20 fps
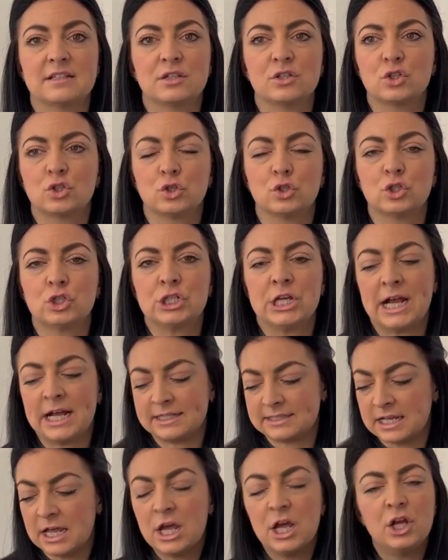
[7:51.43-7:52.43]
such as
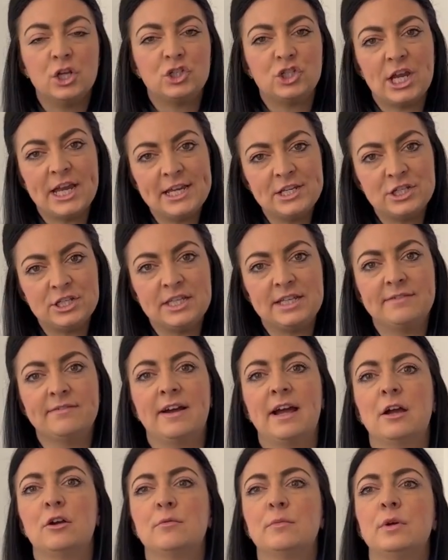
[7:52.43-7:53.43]
changing the
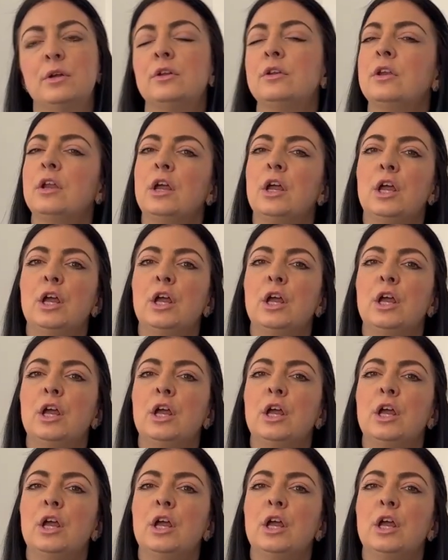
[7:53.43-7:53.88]
environment,